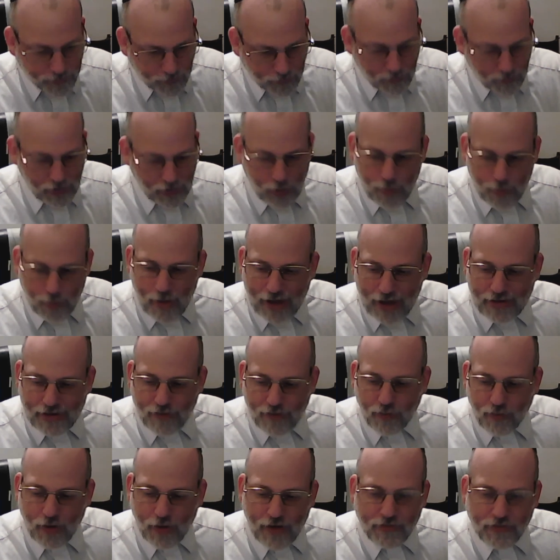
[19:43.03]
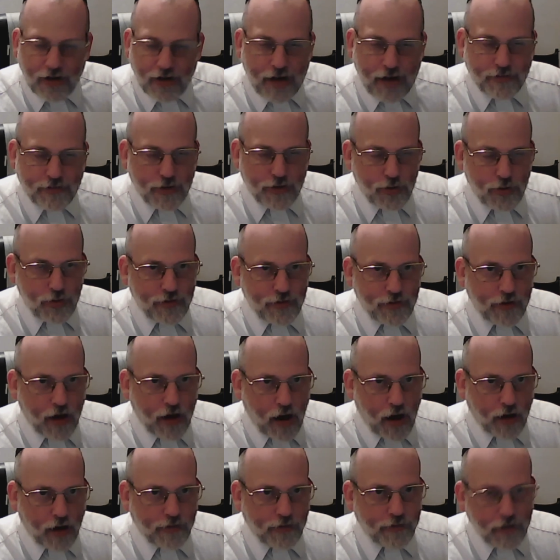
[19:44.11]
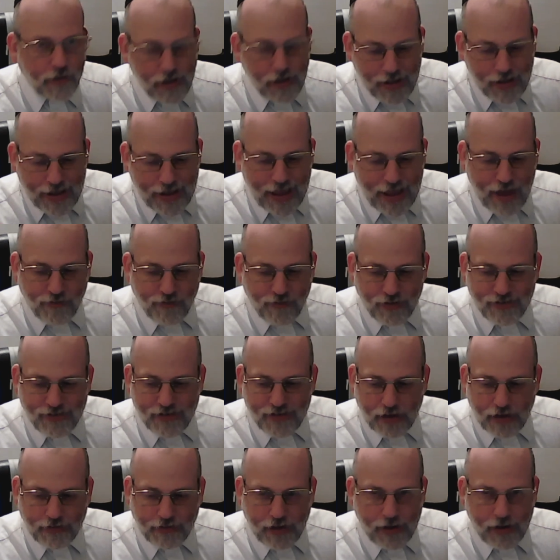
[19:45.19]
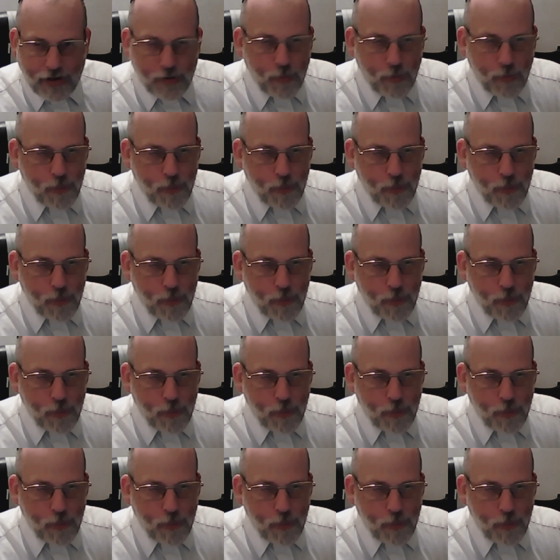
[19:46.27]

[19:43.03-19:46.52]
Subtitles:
I remind everyone, I have class on Duties of Heart every Tuesday,